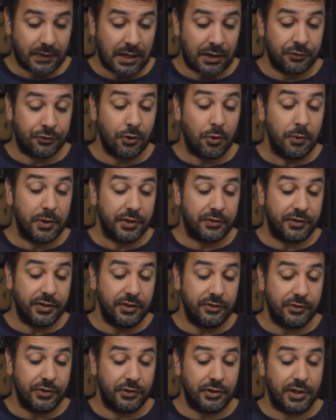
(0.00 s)
So it's
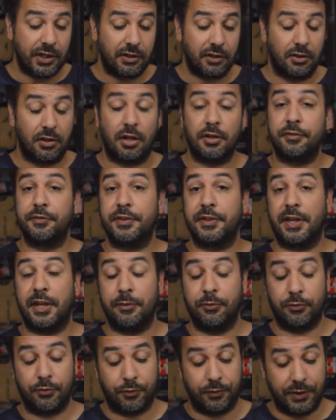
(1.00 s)
easy to get a lot of the
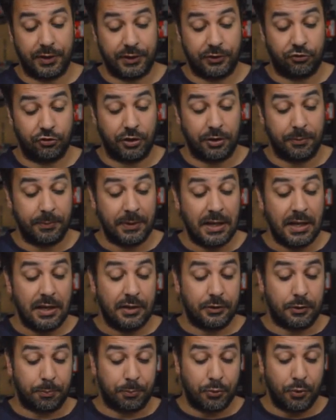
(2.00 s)
games for really cheap.
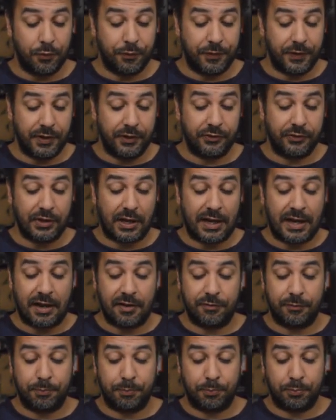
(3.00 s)
The proof is I
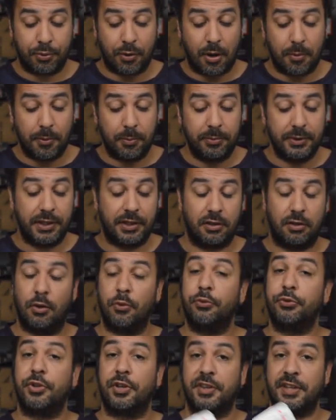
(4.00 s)
have probably
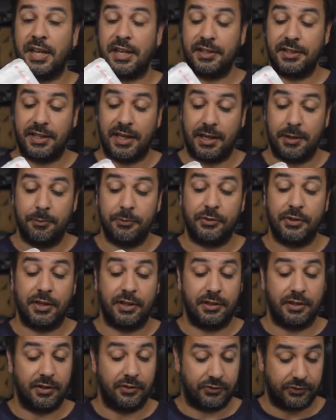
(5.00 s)
close to 10 games
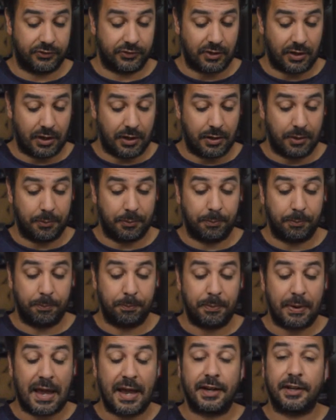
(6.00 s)
in this uh,
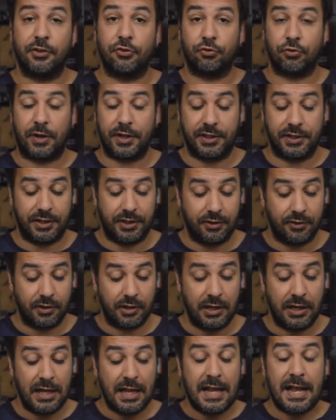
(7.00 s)
package right
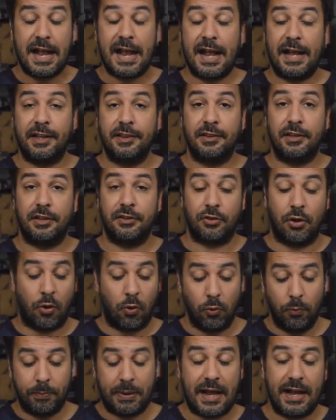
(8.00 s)
here. And the
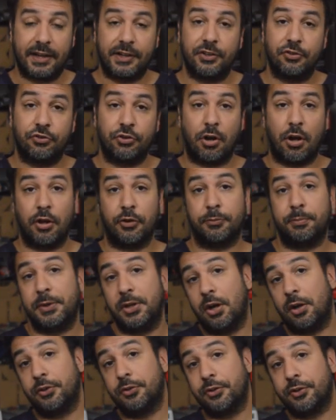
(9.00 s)
whole package cost
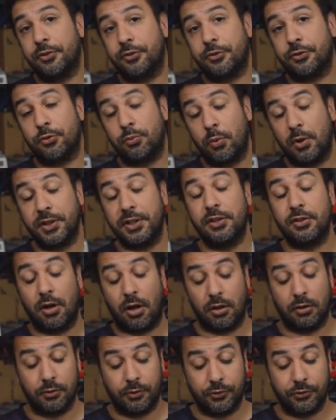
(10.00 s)
me under
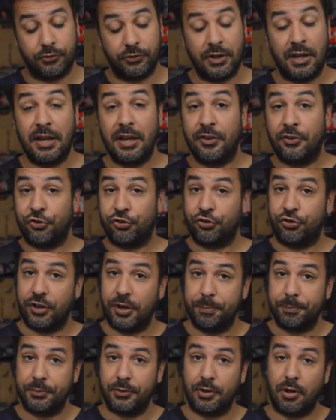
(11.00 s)
$20
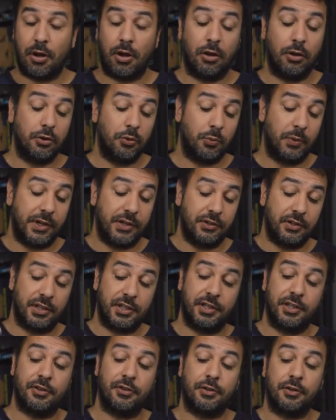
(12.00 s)
shipped all the way to
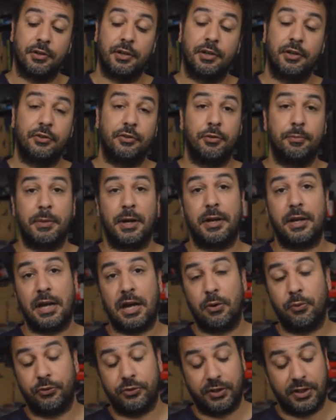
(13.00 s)
here to my
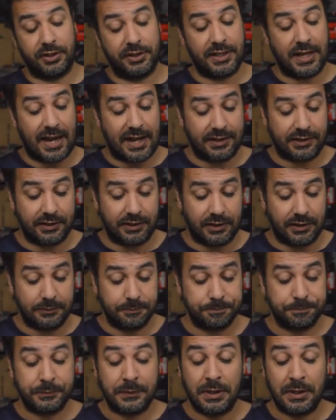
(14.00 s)
house in Canada.